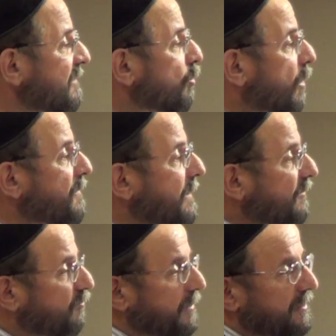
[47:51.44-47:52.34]
in northern
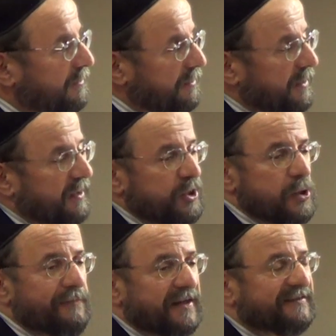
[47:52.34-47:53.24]
Israel,
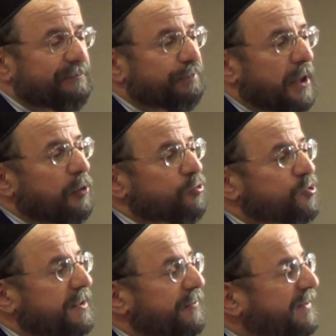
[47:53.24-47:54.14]
you have an explosion